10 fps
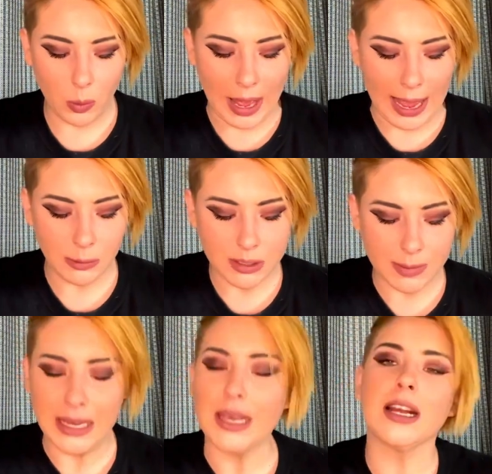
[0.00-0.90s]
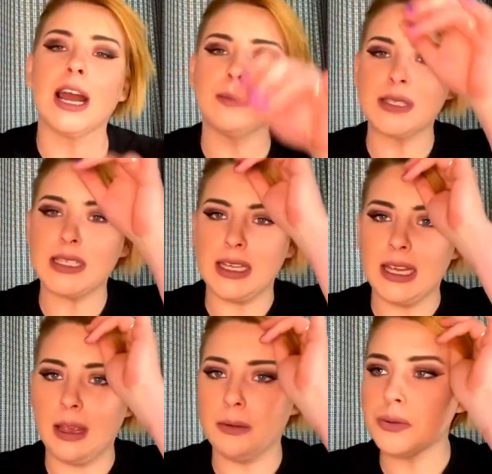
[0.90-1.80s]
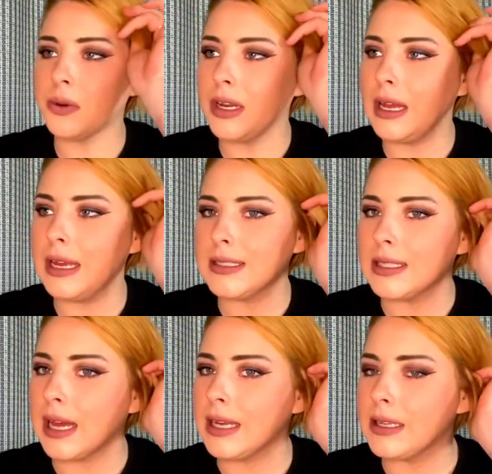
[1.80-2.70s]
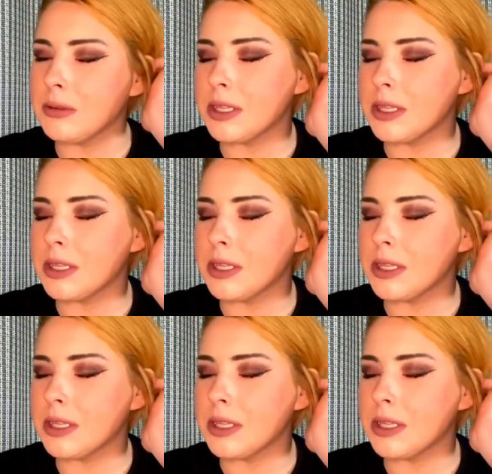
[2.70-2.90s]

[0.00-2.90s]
I was making a cup of tea. It was pretty late at night. It was